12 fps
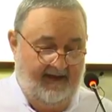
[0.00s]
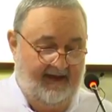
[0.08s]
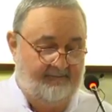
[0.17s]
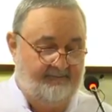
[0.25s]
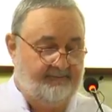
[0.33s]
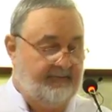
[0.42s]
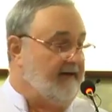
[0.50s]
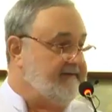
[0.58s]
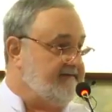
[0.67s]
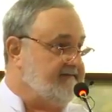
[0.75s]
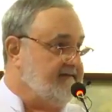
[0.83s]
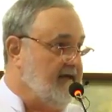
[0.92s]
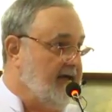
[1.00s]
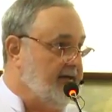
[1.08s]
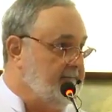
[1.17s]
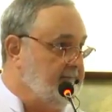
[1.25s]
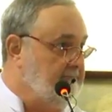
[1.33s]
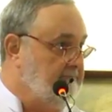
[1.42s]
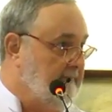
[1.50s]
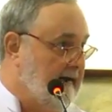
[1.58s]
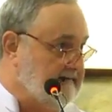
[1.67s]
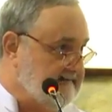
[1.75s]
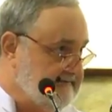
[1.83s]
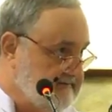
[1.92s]
And Pakistan
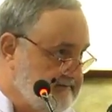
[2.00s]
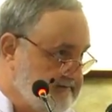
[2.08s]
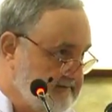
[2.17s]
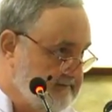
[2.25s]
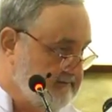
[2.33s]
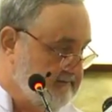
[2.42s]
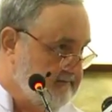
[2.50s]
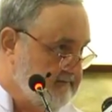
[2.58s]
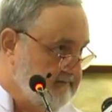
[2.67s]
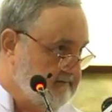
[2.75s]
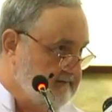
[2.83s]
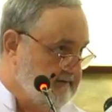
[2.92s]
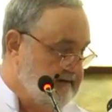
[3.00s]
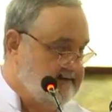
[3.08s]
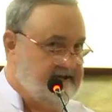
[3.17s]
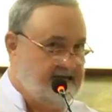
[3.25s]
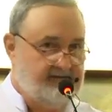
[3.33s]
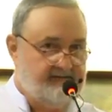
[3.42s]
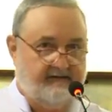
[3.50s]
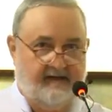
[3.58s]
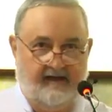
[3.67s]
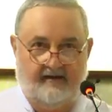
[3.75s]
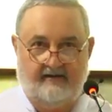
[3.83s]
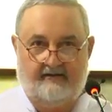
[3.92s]
must, and I say this
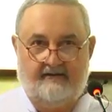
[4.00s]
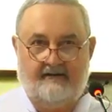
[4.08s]
again,